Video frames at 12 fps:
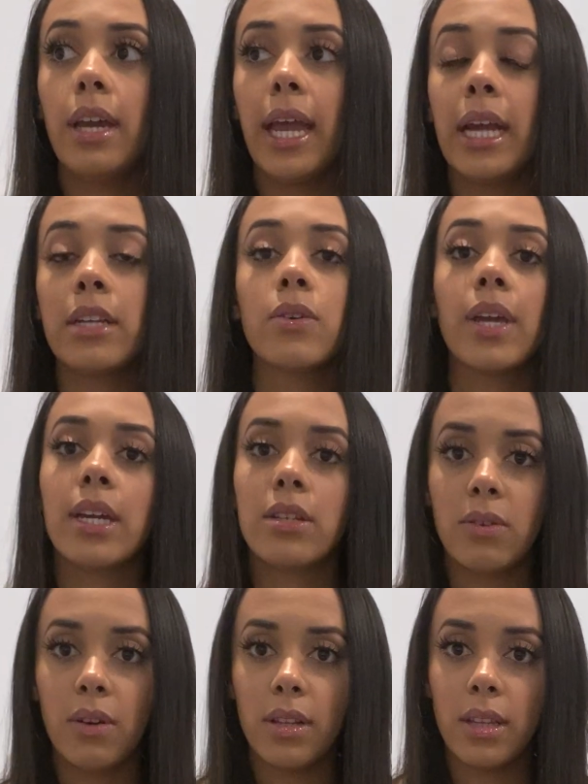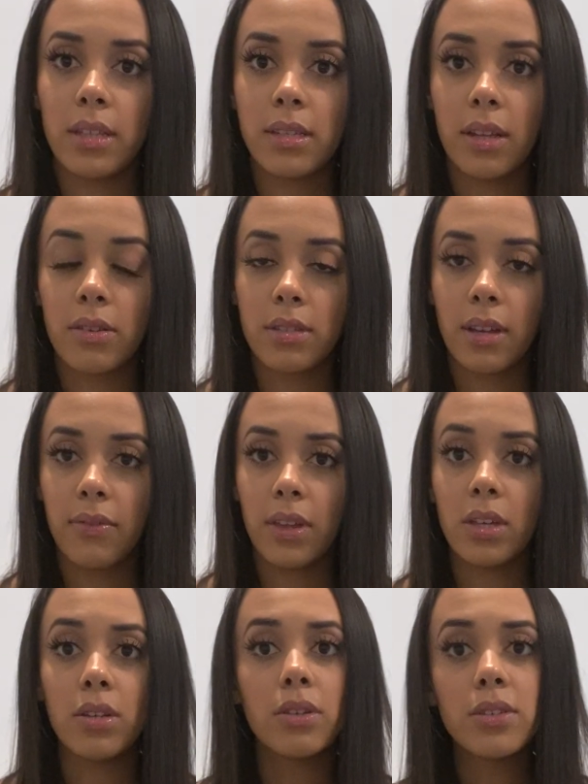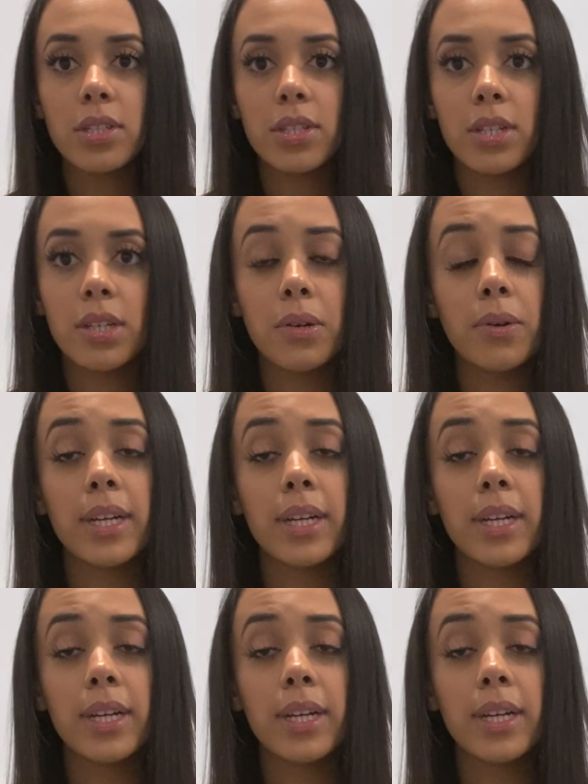and you can't do all this other stuff that you used to do,